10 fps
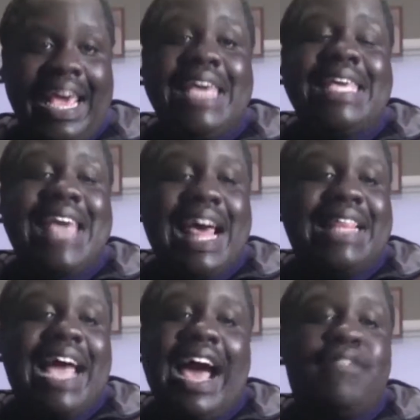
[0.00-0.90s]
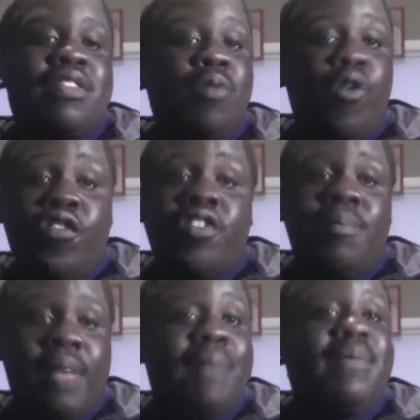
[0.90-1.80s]
Yes, I have smoke for the
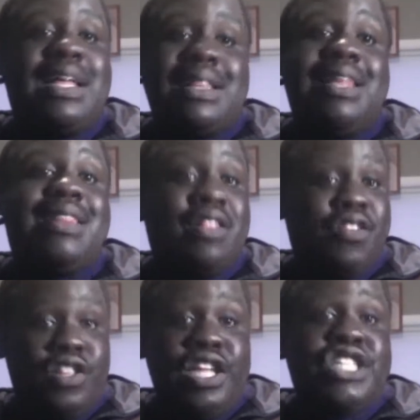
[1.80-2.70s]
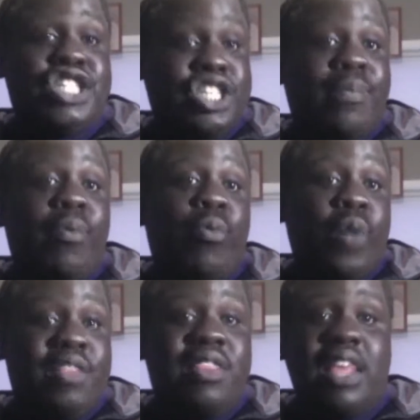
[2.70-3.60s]
man because he's in the relationship
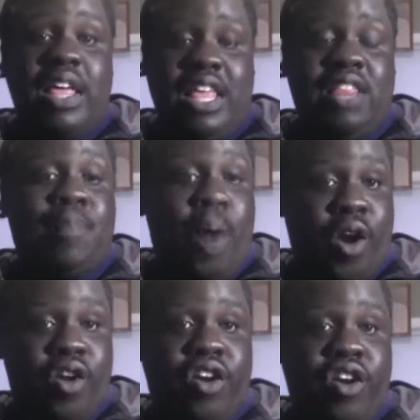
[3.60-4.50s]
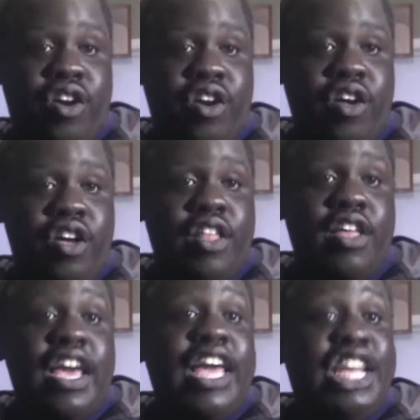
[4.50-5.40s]
with his partner
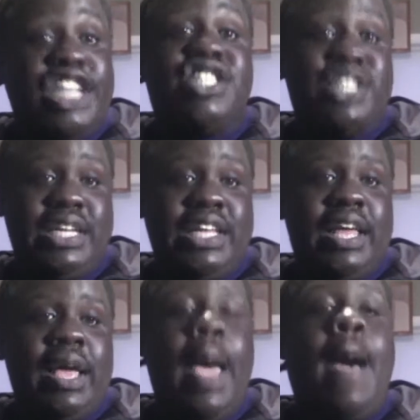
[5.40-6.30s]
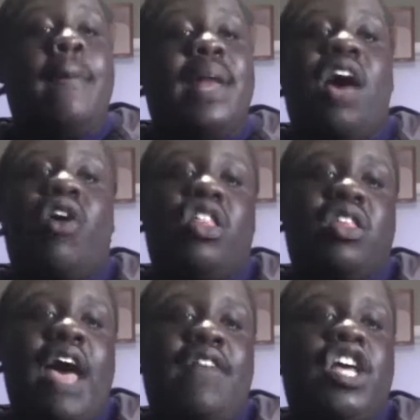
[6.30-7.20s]
and he cheated. But I
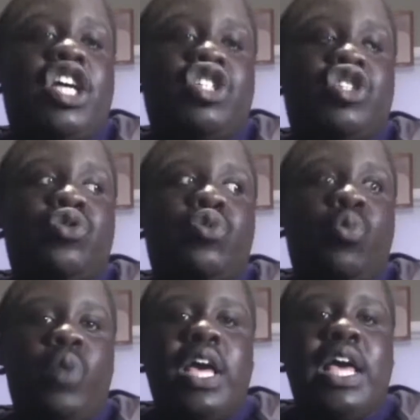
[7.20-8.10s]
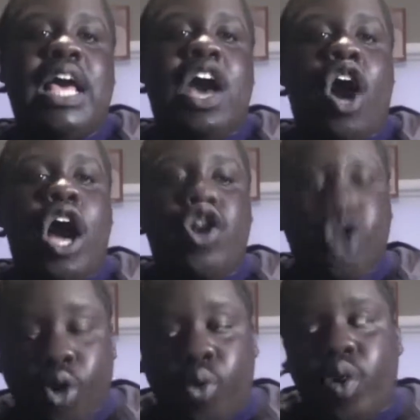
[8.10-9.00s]
also have an issue with
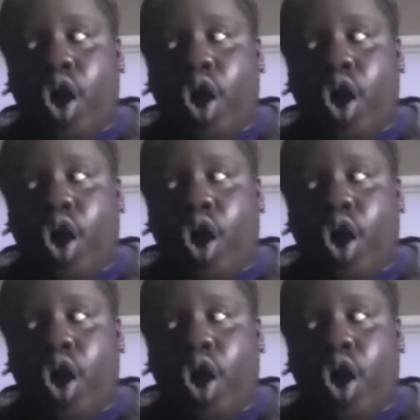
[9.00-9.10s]
known